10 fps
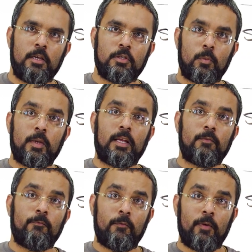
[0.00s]
So we
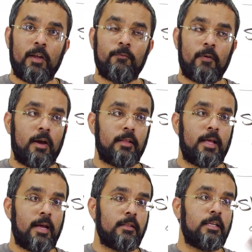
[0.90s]
can verify
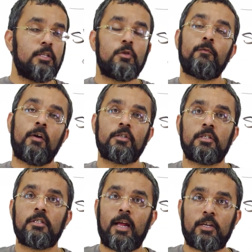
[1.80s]
that these two
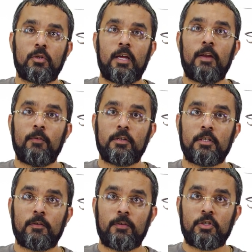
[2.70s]
functions are actually
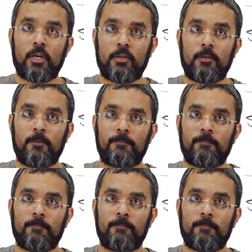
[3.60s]
inverses of each other.